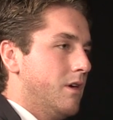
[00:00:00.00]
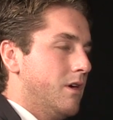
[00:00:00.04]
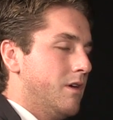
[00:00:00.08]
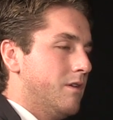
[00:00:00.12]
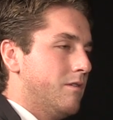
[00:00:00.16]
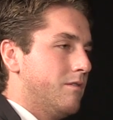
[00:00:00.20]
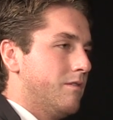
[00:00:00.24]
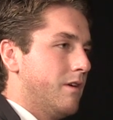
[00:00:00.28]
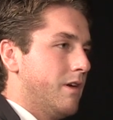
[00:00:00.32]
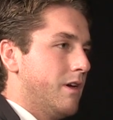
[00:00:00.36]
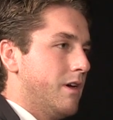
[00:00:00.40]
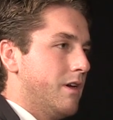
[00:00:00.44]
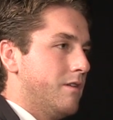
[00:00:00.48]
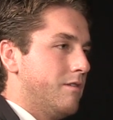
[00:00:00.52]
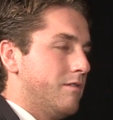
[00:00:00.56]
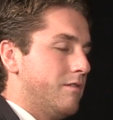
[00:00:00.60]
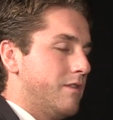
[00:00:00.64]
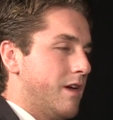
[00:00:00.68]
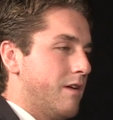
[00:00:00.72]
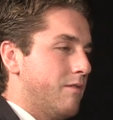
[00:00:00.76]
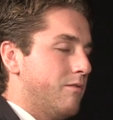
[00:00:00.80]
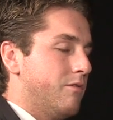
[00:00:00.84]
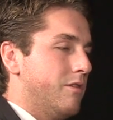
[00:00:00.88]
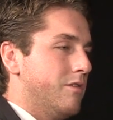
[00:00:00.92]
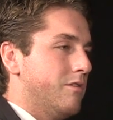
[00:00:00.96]
it's
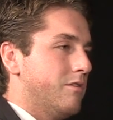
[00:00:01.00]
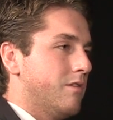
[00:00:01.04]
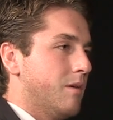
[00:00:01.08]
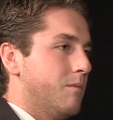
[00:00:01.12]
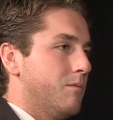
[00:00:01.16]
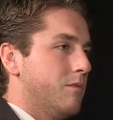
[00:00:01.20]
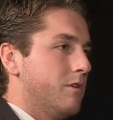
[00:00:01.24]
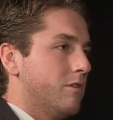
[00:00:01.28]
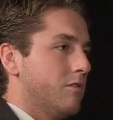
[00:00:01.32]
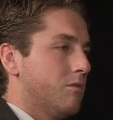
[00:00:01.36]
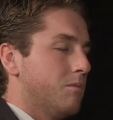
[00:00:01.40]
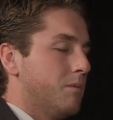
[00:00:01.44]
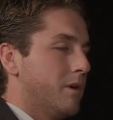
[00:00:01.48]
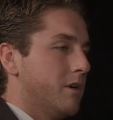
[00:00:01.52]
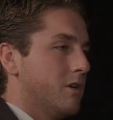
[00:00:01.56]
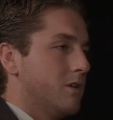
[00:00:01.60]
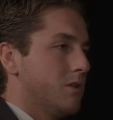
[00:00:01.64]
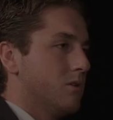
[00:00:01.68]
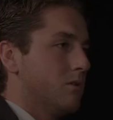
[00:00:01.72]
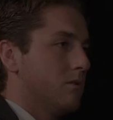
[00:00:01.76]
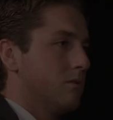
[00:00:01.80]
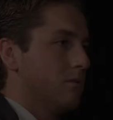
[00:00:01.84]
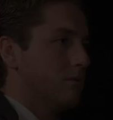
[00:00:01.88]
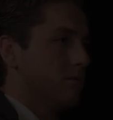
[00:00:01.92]
definitely something special.